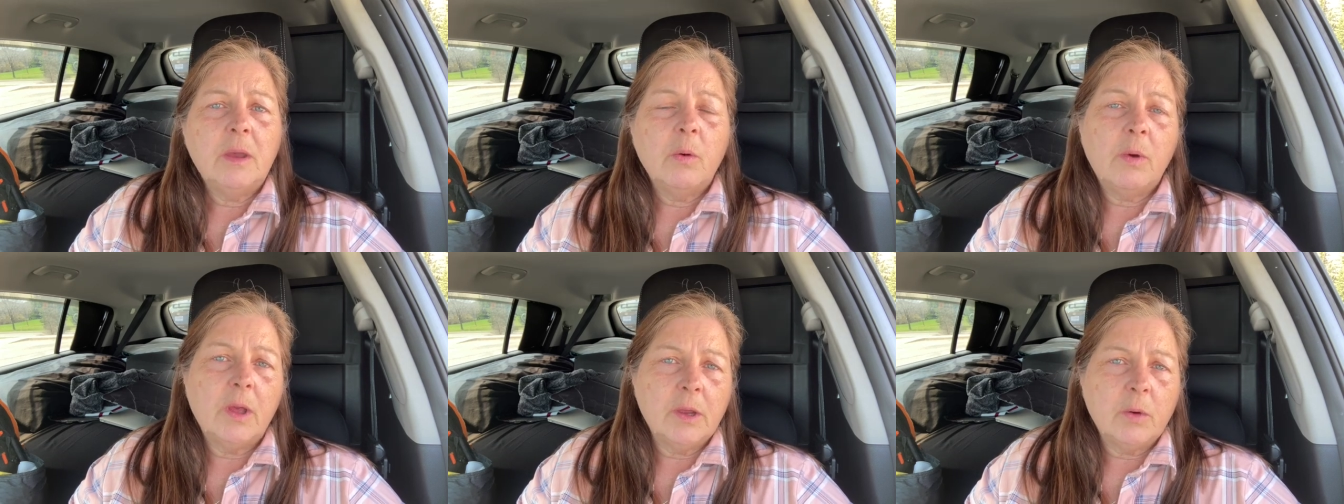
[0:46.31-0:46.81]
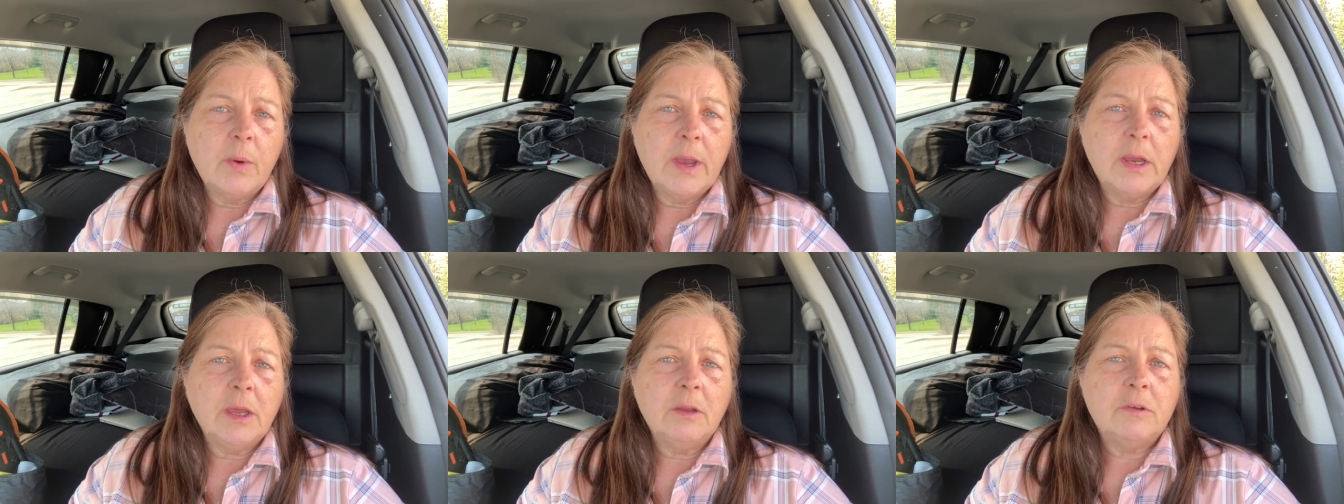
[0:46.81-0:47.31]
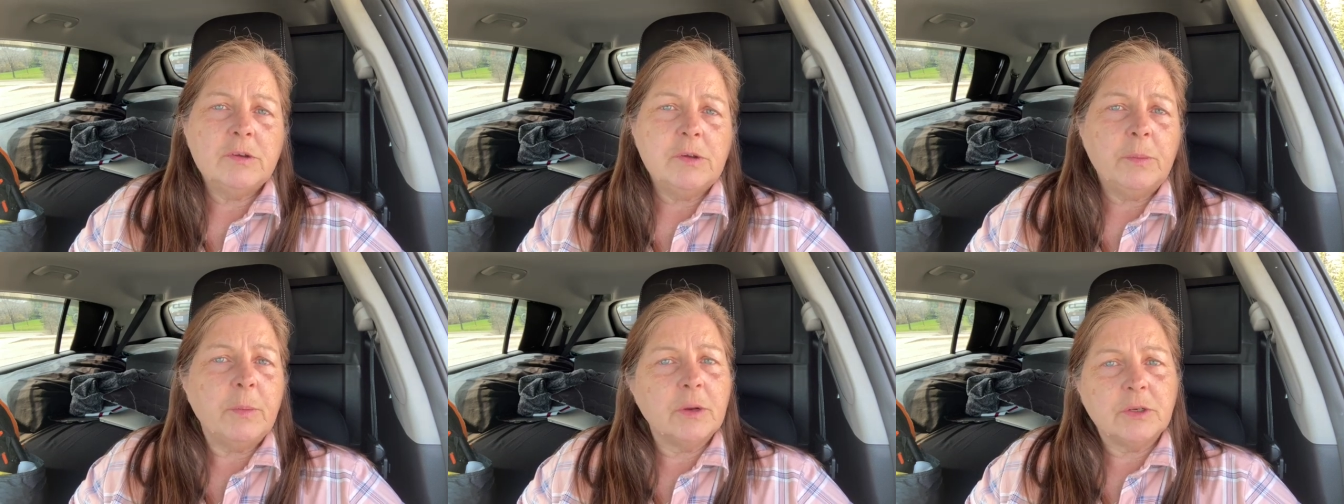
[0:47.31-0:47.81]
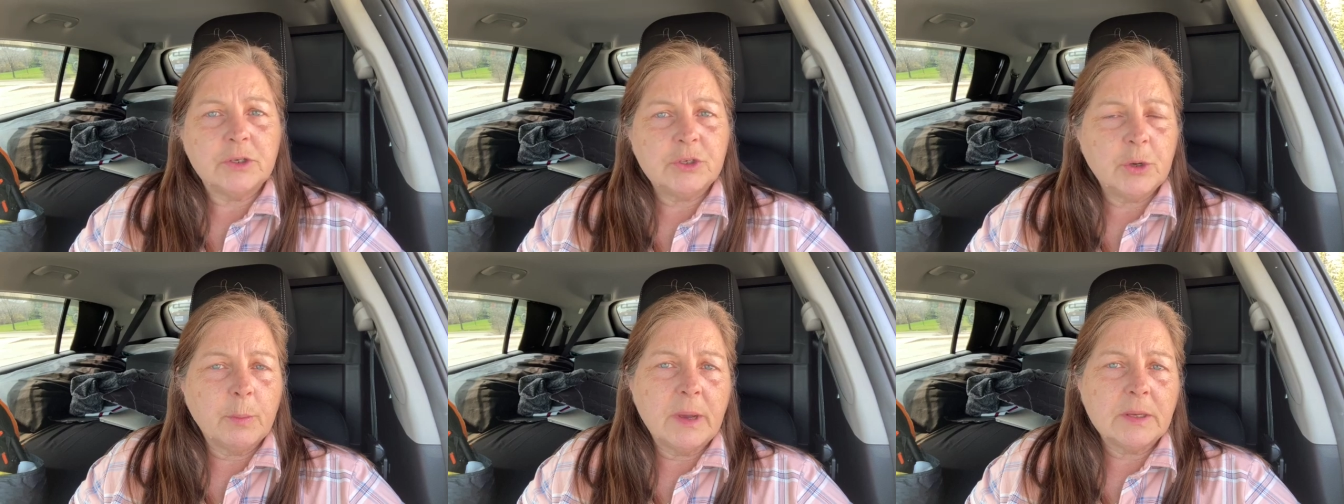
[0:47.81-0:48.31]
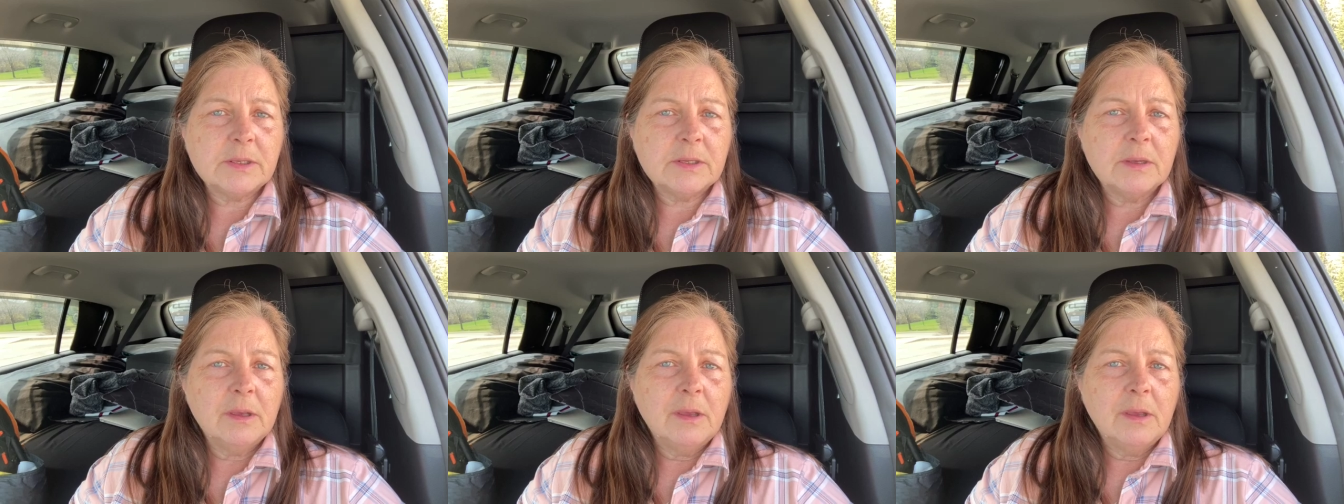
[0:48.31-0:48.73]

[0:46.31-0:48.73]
while you're waiting to purchase your bus.